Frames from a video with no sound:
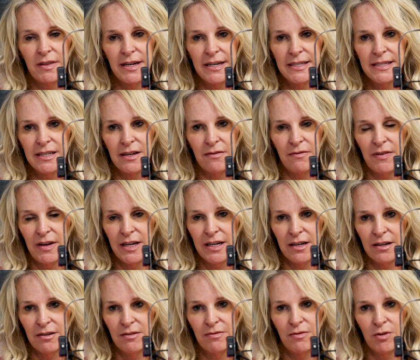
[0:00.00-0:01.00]
they sit
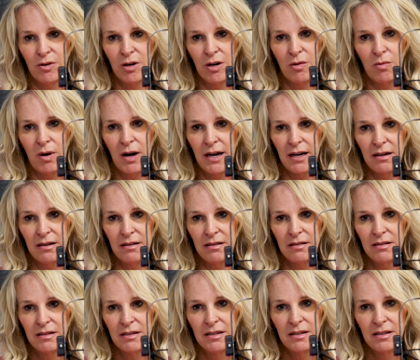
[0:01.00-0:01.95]
vacant for a while.